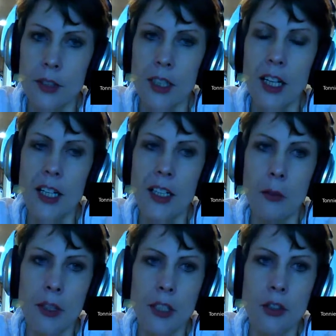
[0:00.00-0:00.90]
And I hate
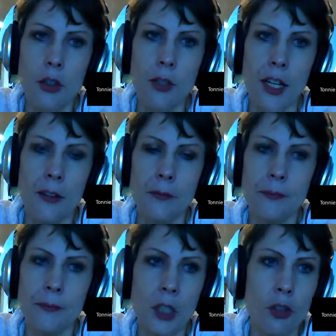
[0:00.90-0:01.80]
it when they do that.
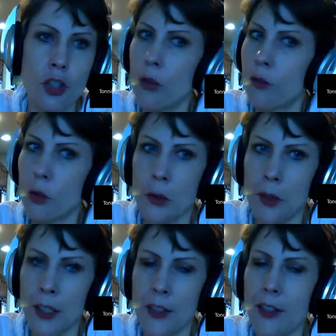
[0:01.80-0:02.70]
There's no
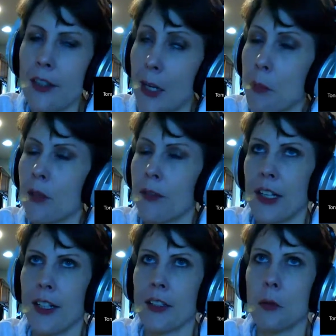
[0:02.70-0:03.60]
formula that they
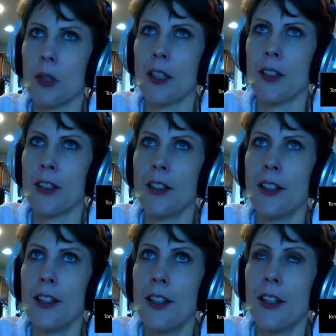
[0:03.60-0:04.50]
provide us with.
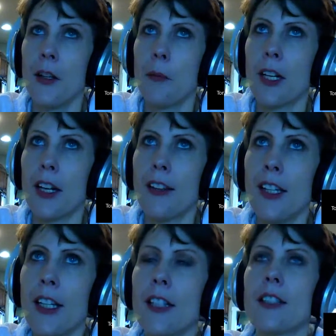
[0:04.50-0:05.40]
But I
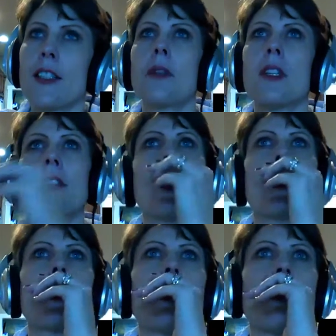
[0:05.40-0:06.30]
think it's something
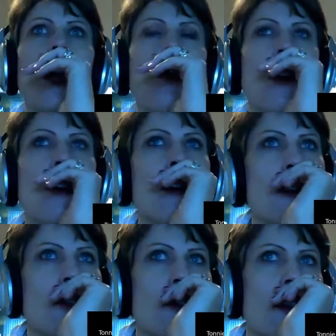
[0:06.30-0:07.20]
like that one that
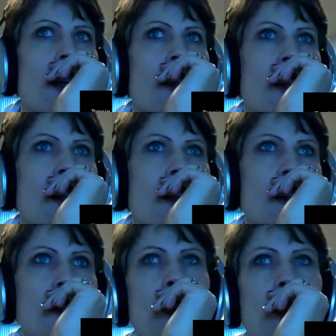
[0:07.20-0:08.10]
you do in
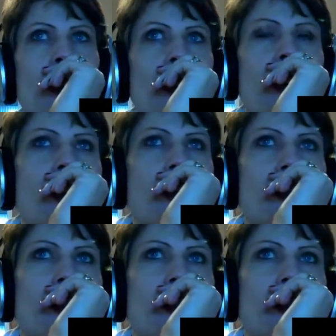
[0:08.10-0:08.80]
calculus where it's